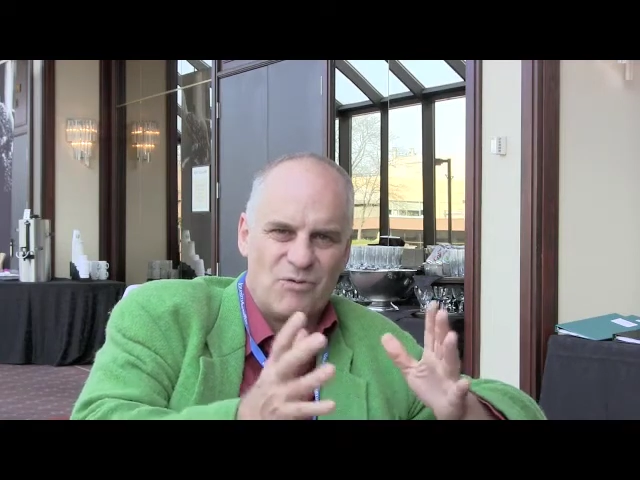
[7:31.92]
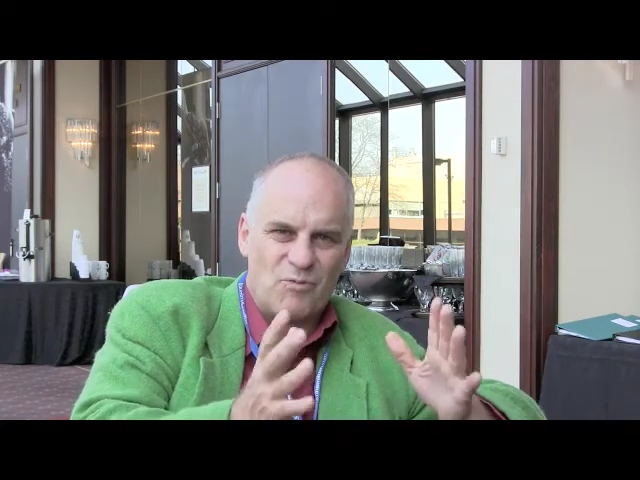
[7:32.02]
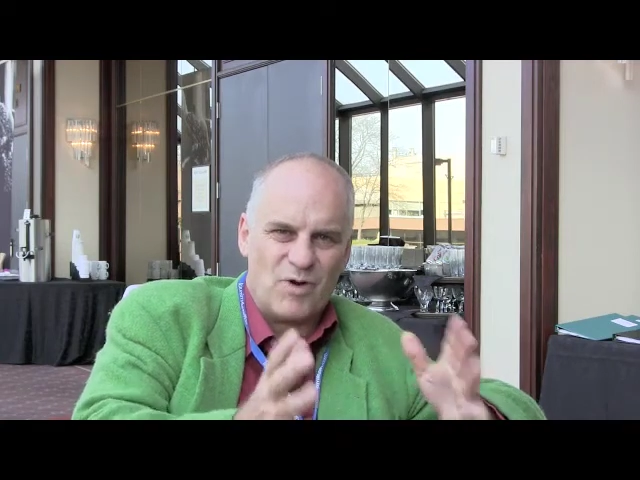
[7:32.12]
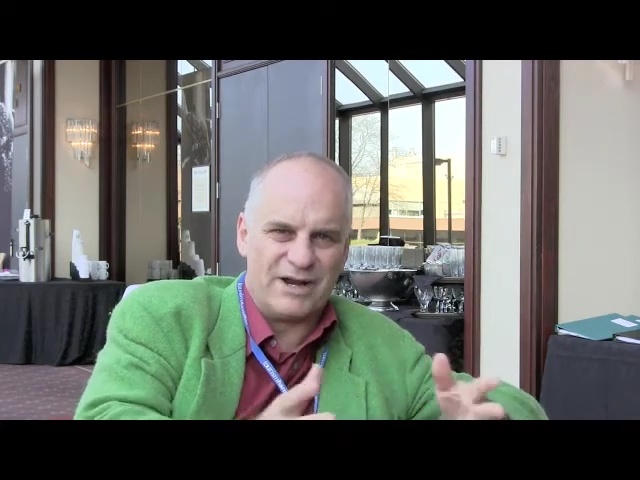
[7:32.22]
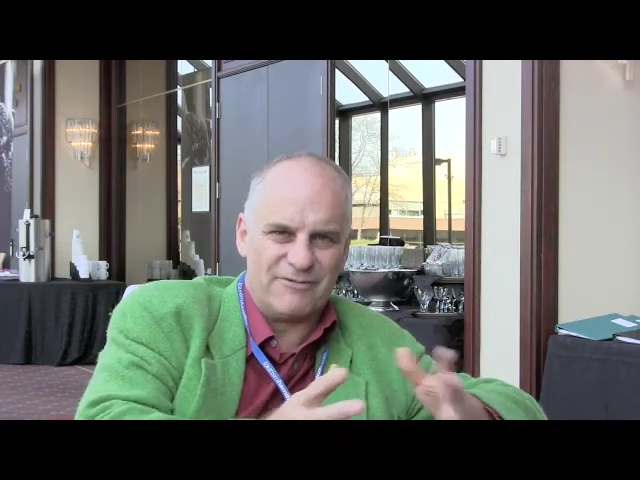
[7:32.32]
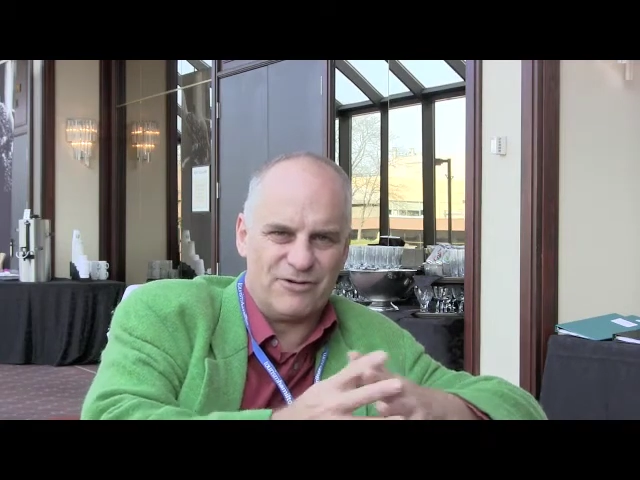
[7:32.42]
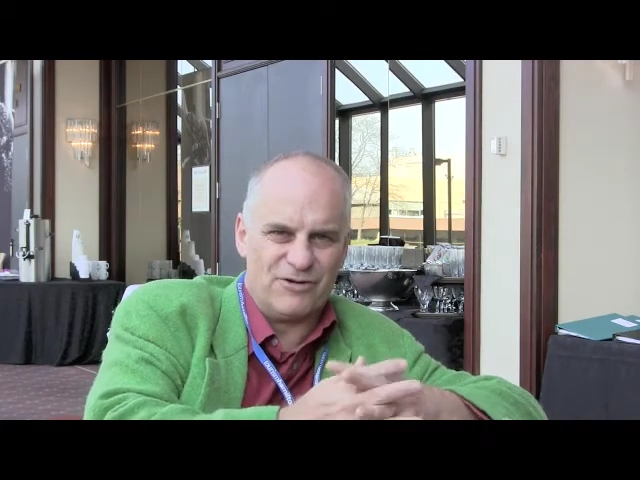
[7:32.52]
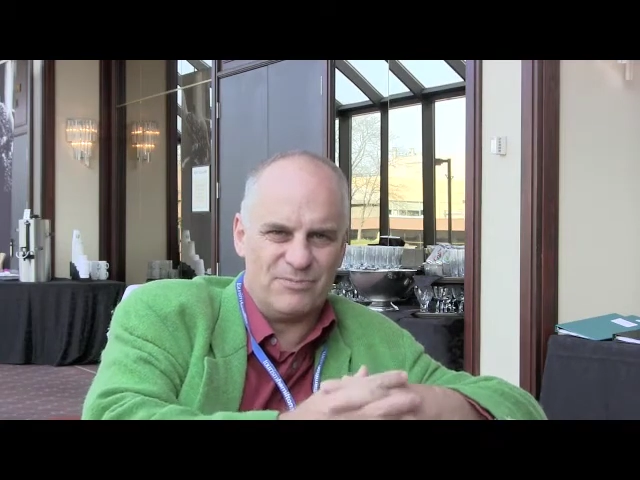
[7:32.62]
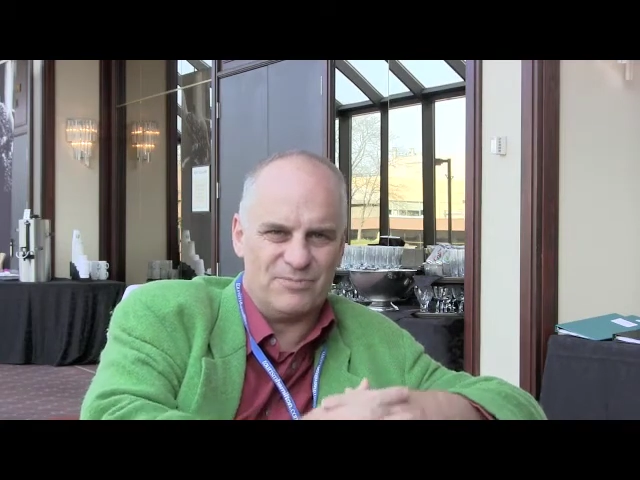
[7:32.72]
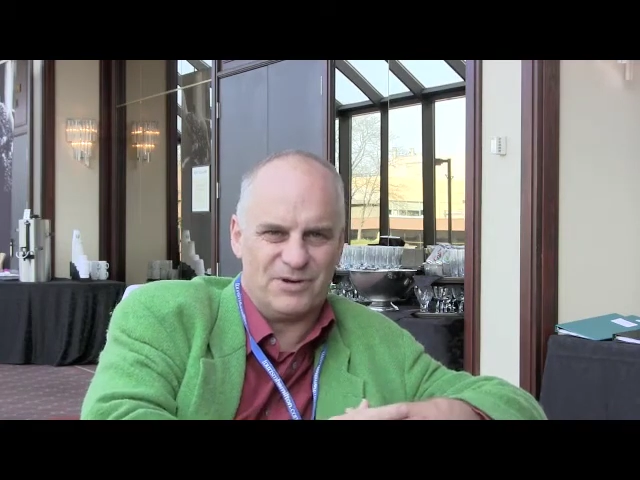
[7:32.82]
one of
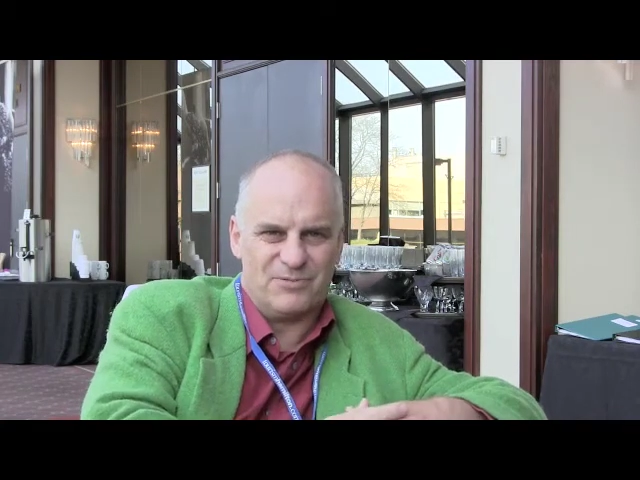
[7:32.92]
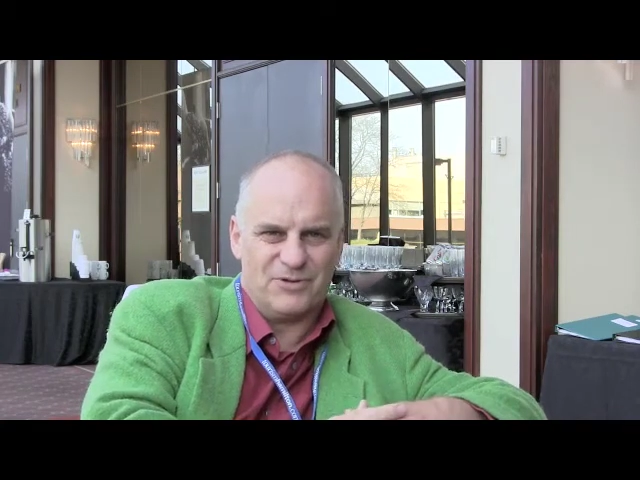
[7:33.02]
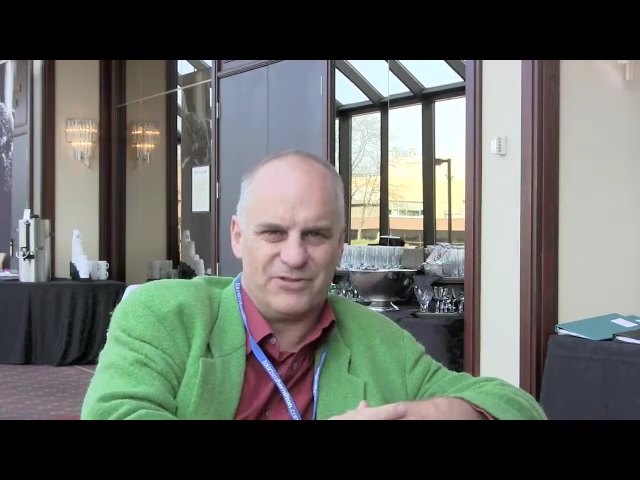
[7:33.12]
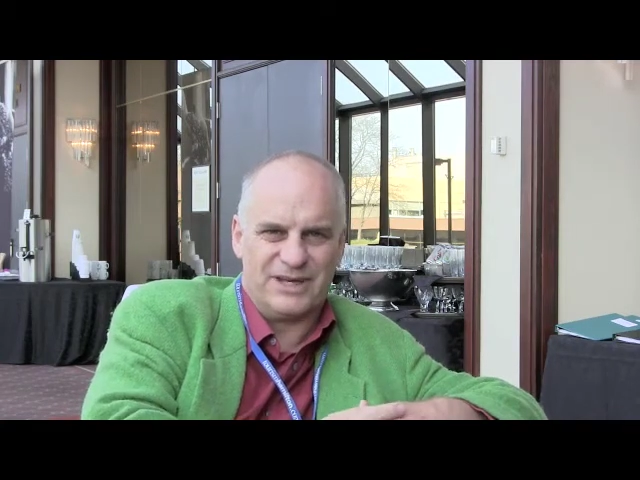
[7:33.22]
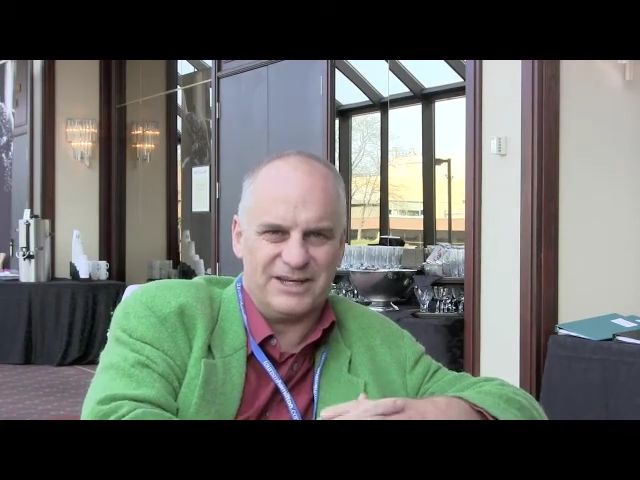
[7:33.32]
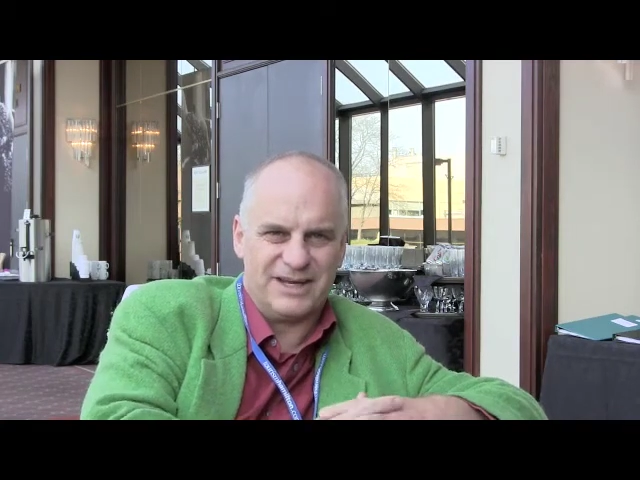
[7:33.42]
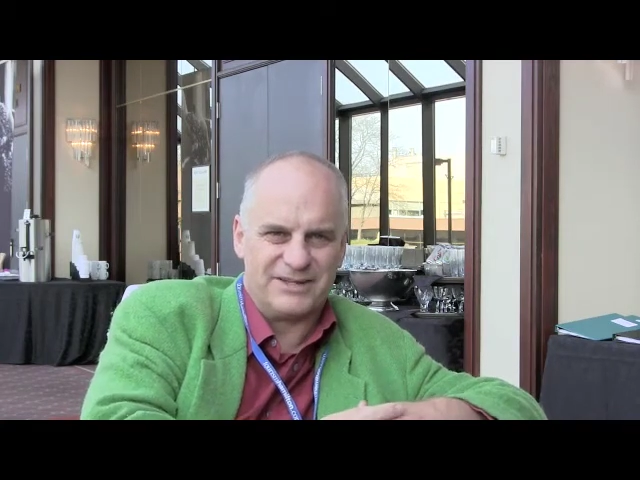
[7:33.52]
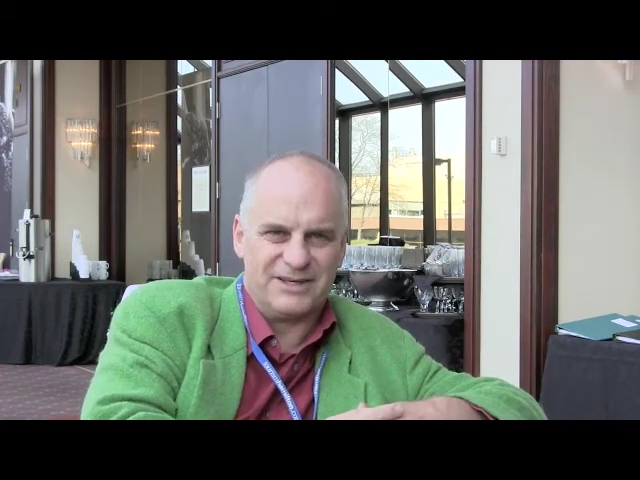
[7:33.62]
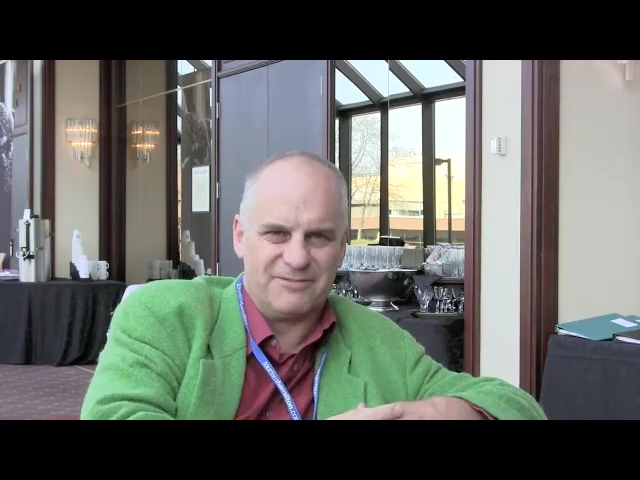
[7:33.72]
whom would think nothing